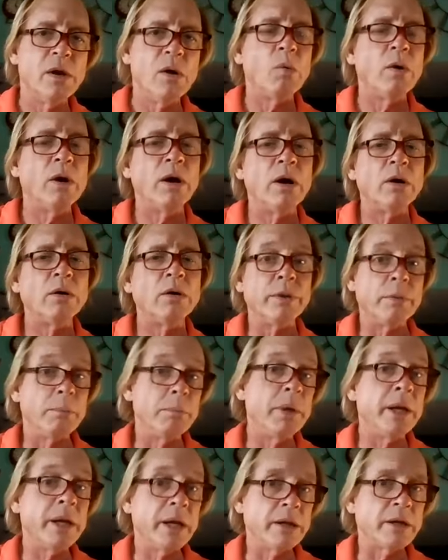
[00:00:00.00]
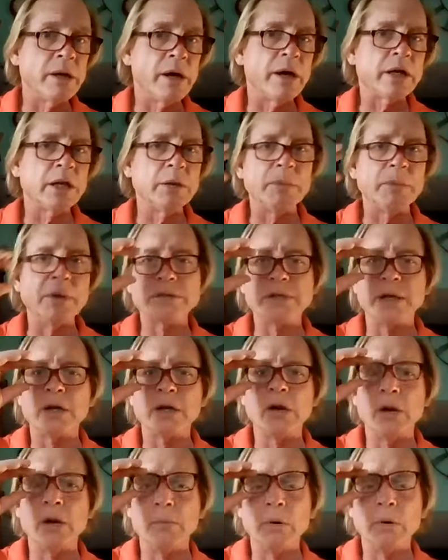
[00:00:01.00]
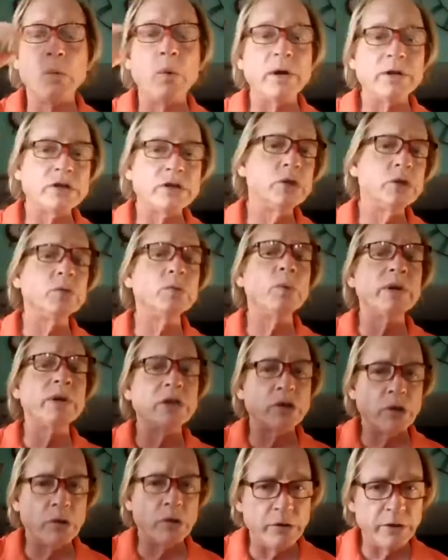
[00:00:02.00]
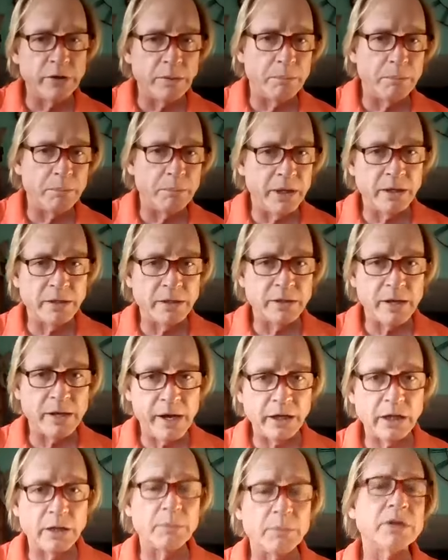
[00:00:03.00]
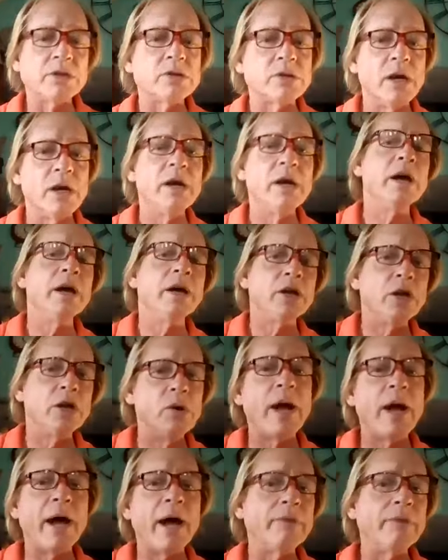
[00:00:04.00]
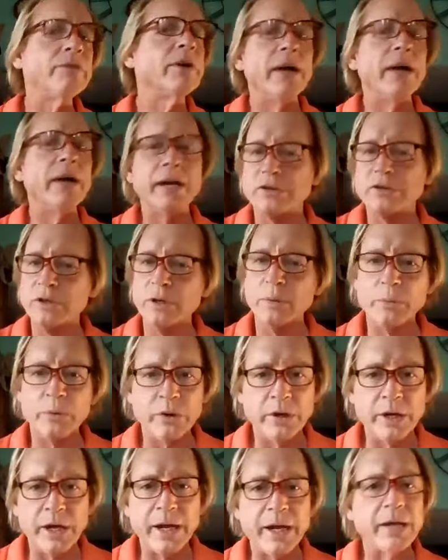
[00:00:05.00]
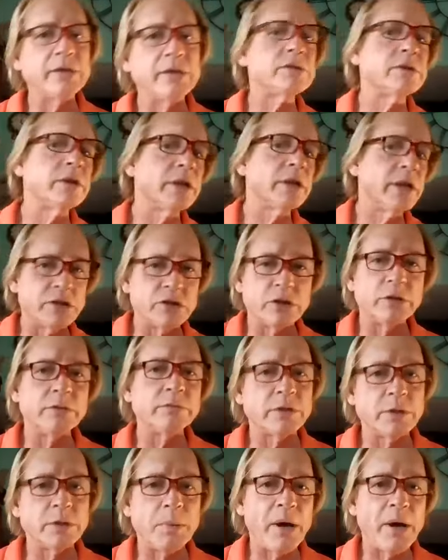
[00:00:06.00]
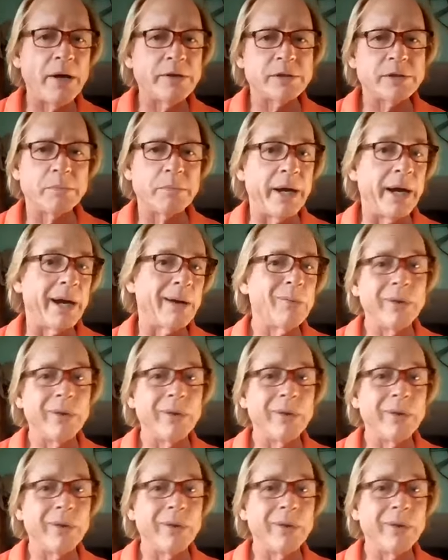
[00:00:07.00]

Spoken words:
Well, the bidding documents, they call them. Well, once you return the bidding documents, you have X number of days to get your deposit back.